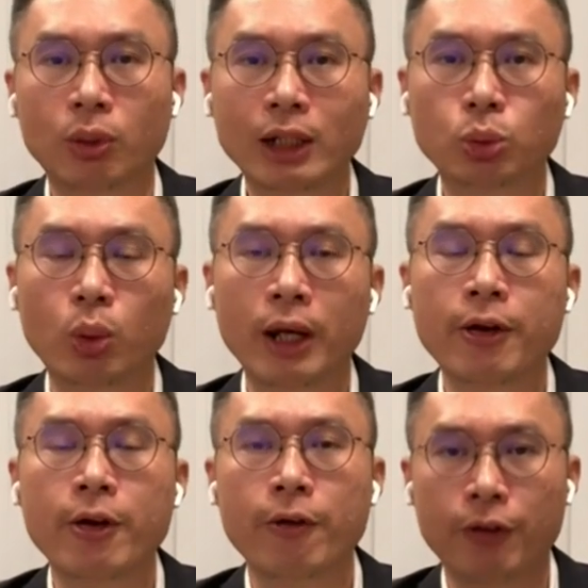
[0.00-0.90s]
So that's
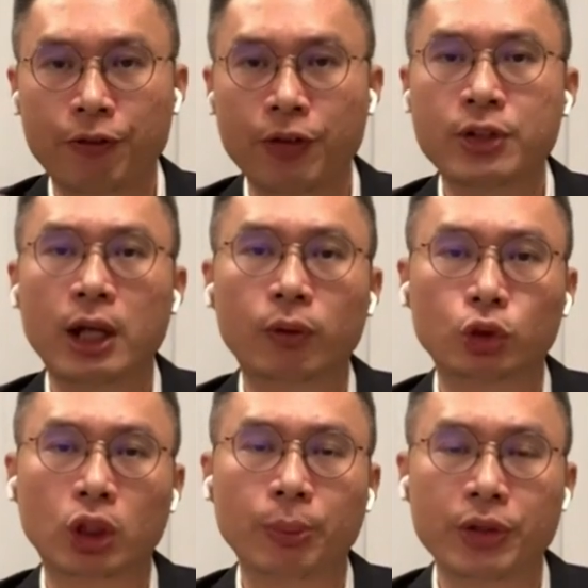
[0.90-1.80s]
why the first
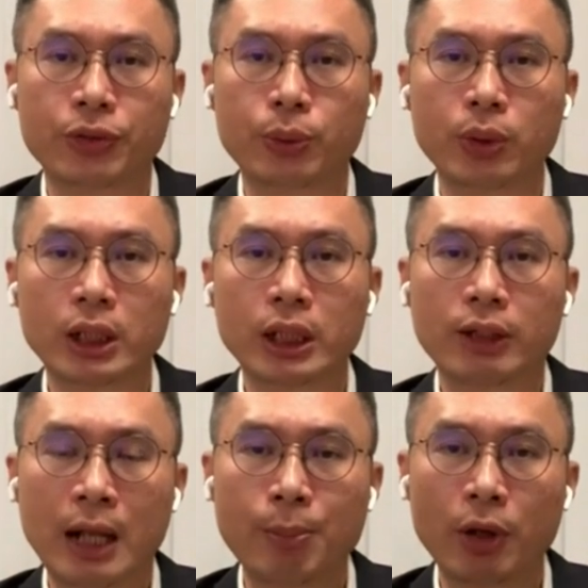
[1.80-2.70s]
our job is
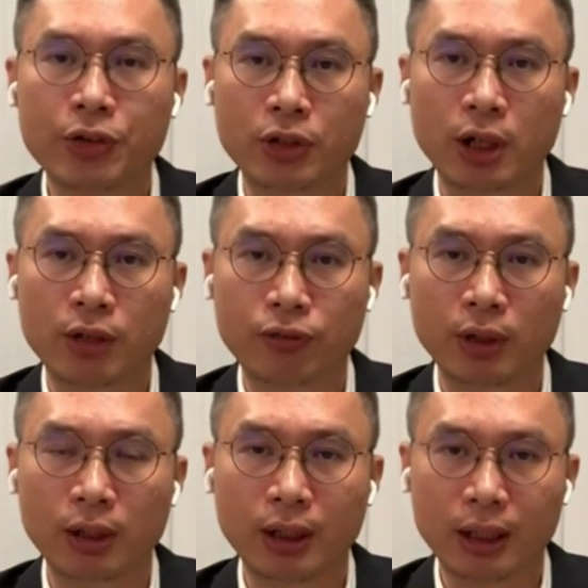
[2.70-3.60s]
really come out this
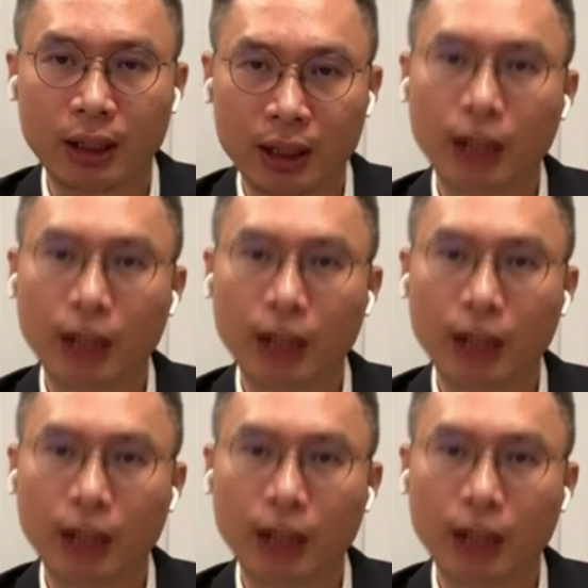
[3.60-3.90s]
kind of uh,